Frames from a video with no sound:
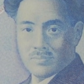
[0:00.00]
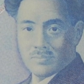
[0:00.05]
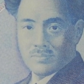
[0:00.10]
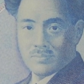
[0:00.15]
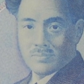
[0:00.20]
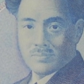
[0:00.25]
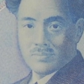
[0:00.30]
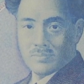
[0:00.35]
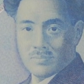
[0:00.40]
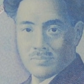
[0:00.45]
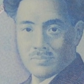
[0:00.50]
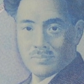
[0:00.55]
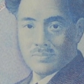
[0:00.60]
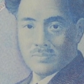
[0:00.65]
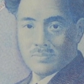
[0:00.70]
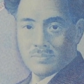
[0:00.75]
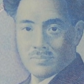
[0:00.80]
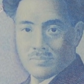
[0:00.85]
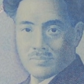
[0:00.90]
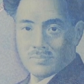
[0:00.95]
but I
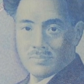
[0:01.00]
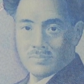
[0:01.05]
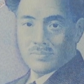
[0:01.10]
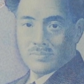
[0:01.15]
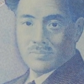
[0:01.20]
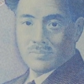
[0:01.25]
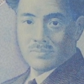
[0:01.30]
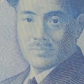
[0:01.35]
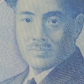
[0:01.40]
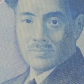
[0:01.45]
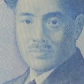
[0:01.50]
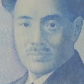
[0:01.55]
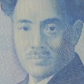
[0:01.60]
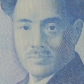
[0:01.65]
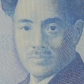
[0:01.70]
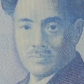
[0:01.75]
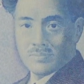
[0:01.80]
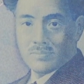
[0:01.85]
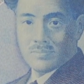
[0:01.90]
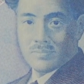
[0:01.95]
believe it is decided
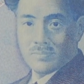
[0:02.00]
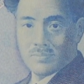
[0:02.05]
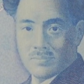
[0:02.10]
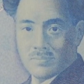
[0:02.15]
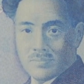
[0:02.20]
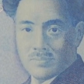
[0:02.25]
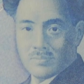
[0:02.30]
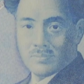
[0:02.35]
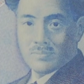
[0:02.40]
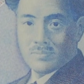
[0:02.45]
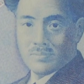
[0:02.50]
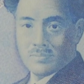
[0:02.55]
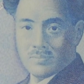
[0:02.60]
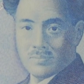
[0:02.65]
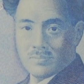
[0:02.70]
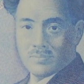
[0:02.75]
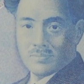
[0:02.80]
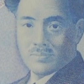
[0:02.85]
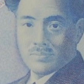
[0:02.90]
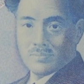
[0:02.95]
for us
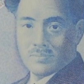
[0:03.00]
nonetheless."